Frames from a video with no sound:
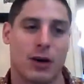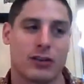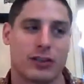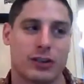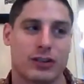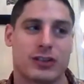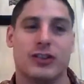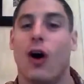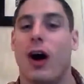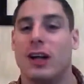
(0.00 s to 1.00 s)
Because
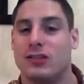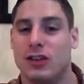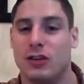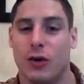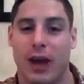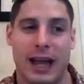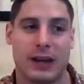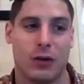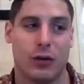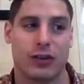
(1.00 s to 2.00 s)
there's, as you know and
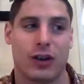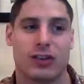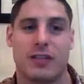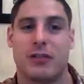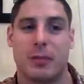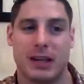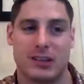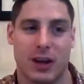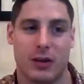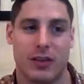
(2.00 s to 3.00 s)
I know, there's lots of
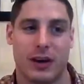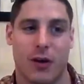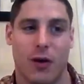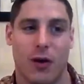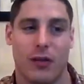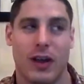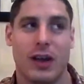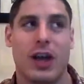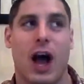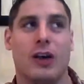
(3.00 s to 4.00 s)
information out there on
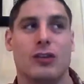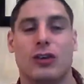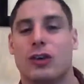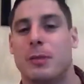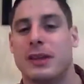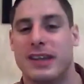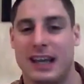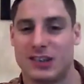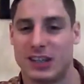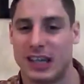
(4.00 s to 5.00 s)
how you could
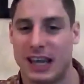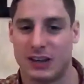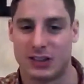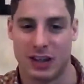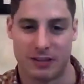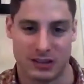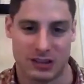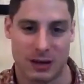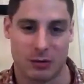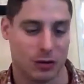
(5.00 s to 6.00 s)
potentially get yourself in
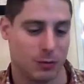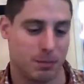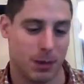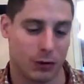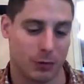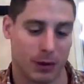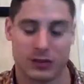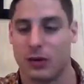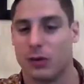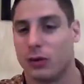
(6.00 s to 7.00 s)
shape to build
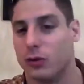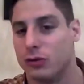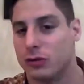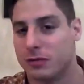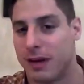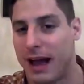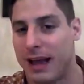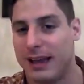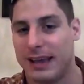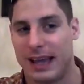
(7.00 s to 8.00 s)
muscle, lose
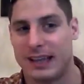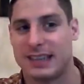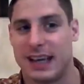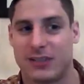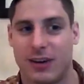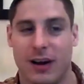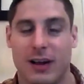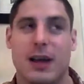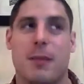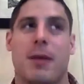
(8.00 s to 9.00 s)
fat, etc.
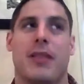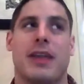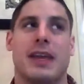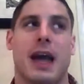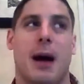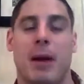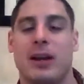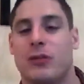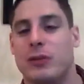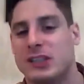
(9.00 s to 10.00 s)
But the
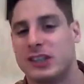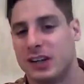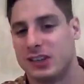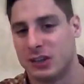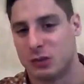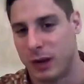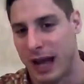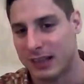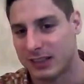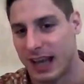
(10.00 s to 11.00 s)
amount of research that
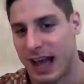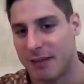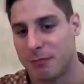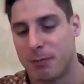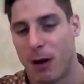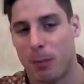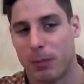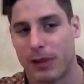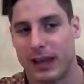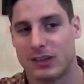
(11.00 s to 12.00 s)
we actually have
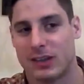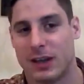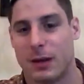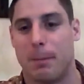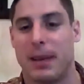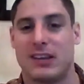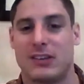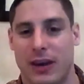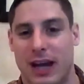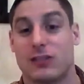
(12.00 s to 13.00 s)
published
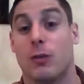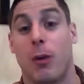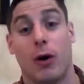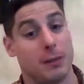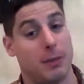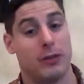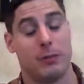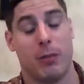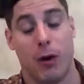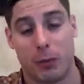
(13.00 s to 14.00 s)
based on actual
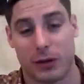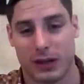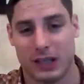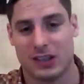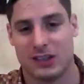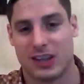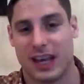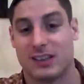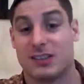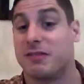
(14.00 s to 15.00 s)
bodybuilding populations
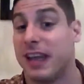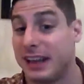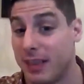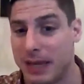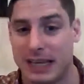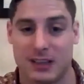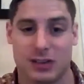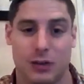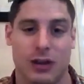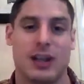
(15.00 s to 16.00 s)
is very
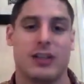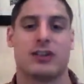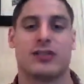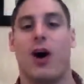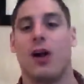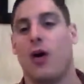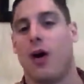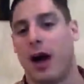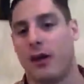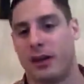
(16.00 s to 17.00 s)
limited. So there's not
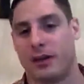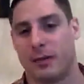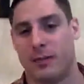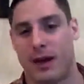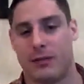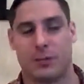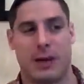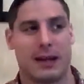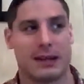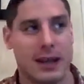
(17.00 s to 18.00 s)
a lot out there from that
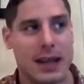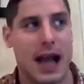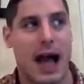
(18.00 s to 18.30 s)
respect.